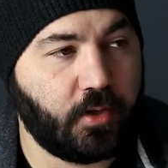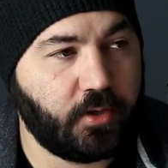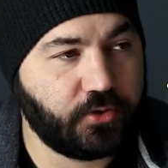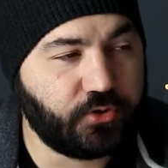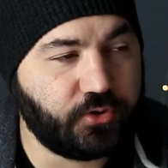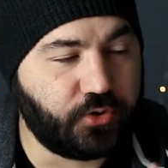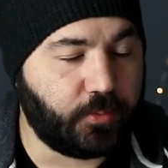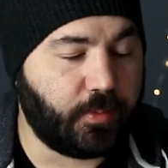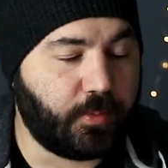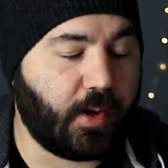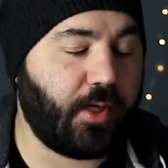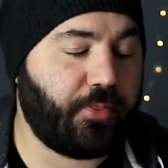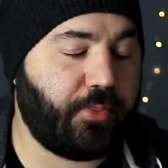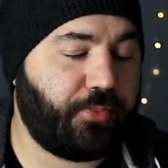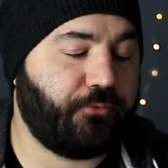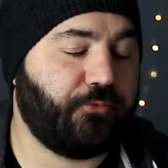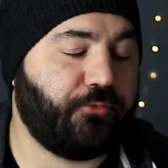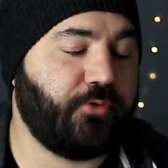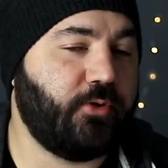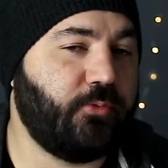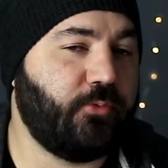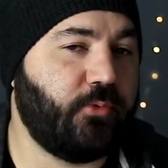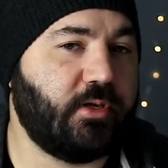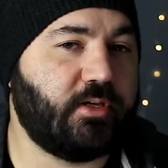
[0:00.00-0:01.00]
So about
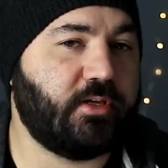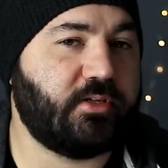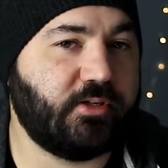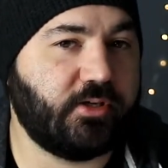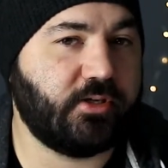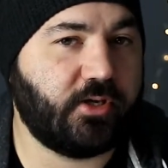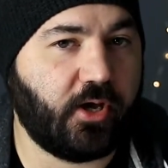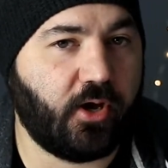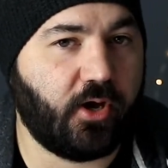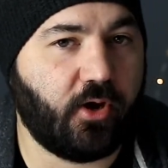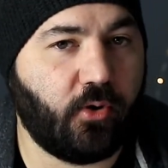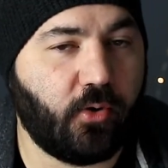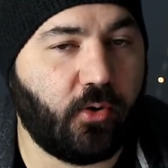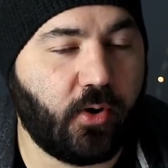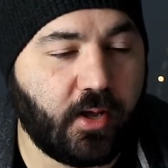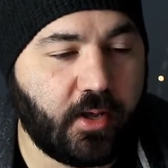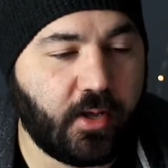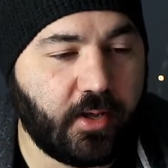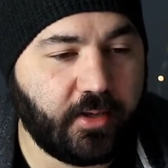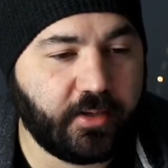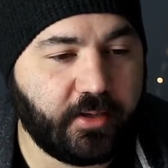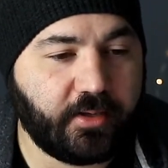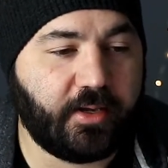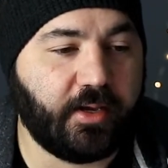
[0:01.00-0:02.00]
3 weeks ago,
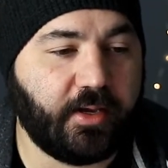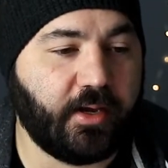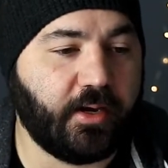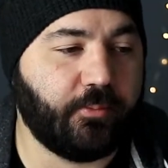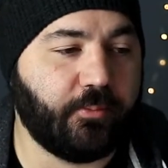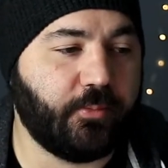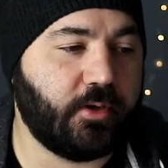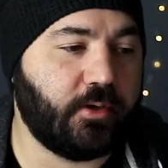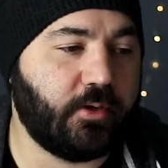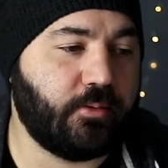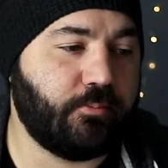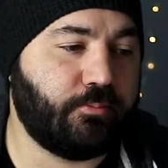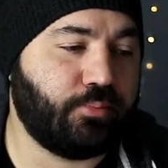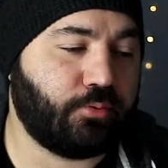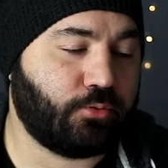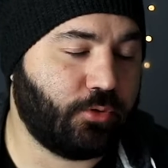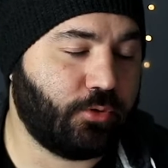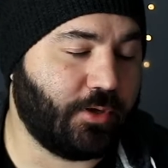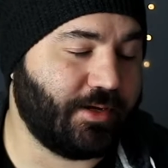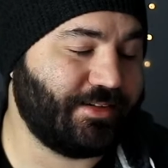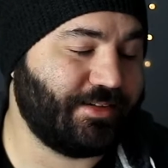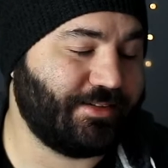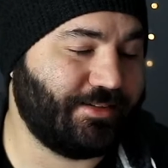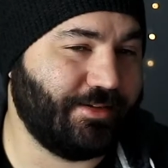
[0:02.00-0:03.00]
Cameron
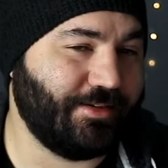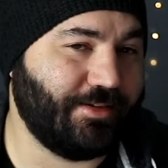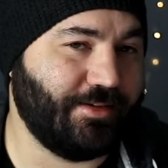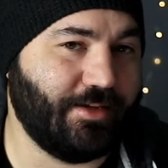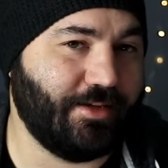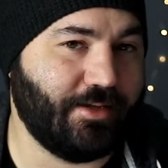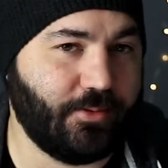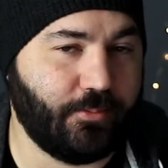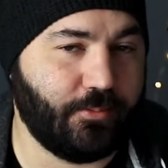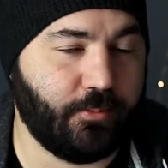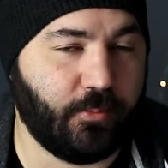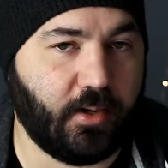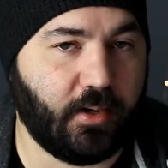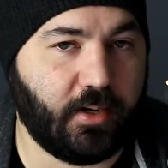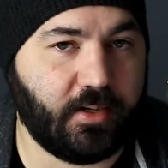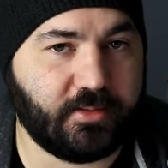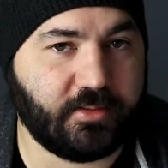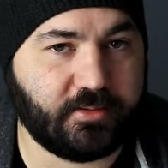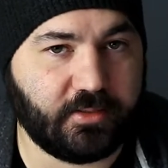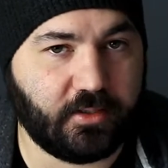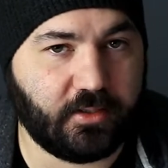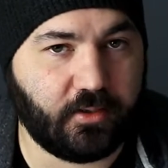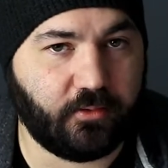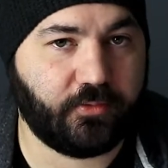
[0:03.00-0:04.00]
Preston and
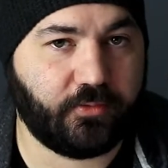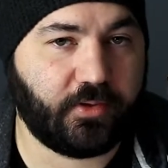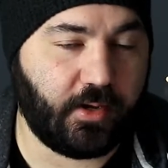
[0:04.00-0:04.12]
myself,